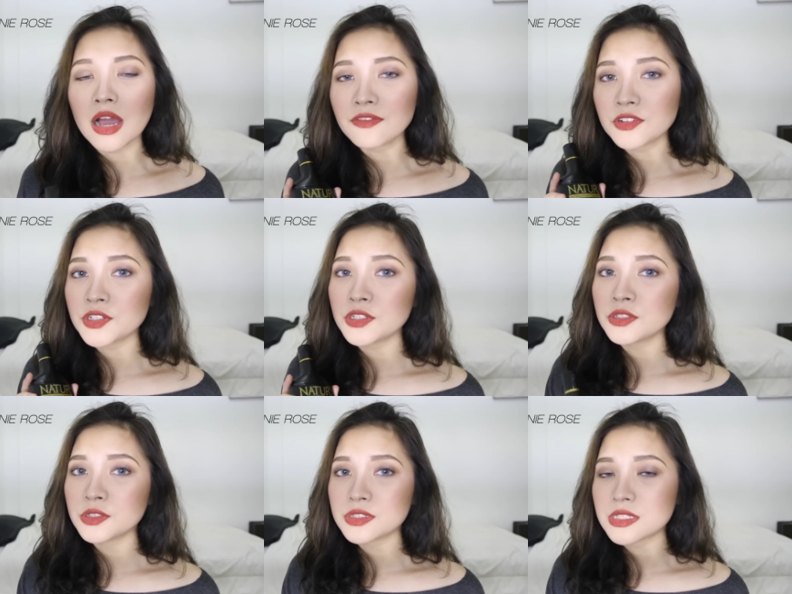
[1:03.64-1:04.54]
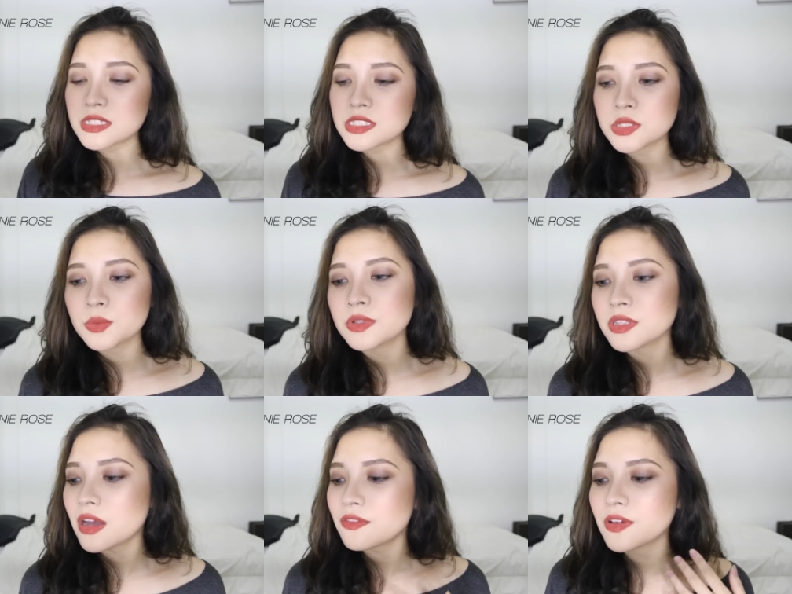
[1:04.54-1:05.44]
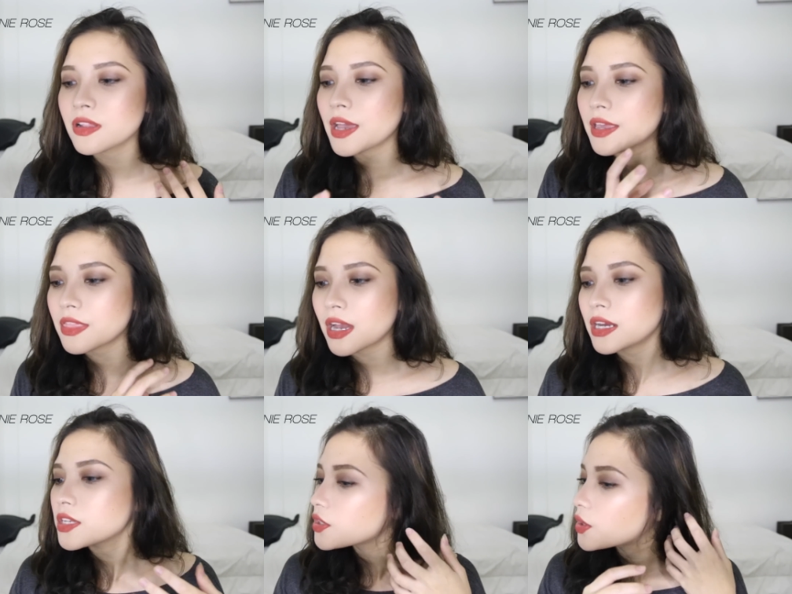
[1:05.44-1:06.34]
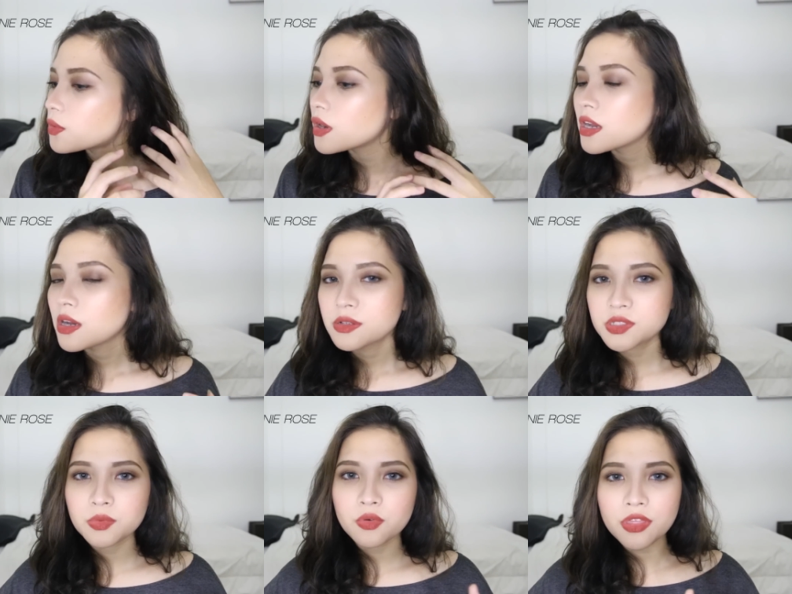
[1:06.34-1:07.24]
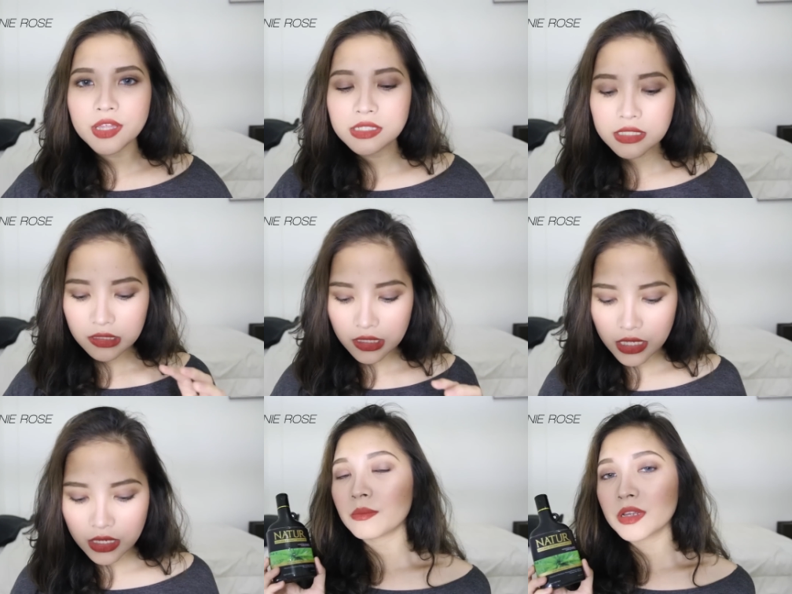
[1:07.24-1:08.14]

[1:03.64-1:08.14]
After you use this, you will not feel like that, you know, smooth and silky.